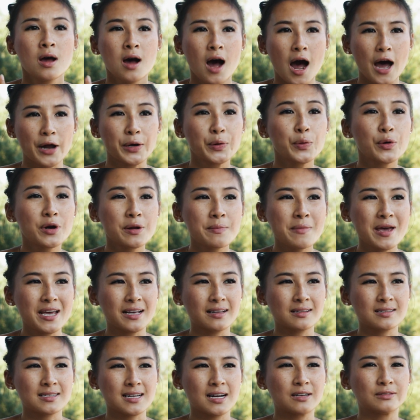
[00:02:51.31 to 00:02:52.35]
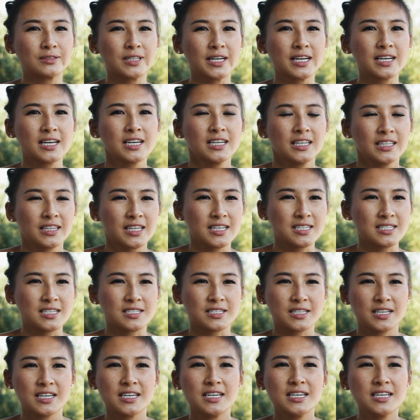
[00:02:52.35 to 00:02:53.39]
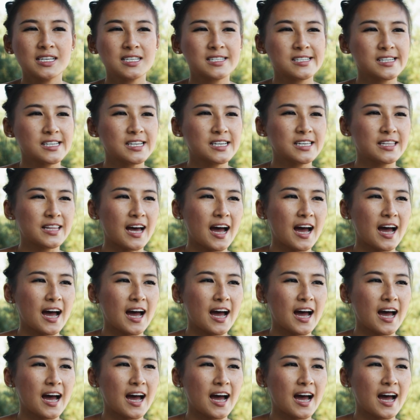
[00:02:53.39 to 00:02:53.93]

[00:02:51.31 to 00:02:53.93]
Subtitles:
I don't want to make it sound like this is easy,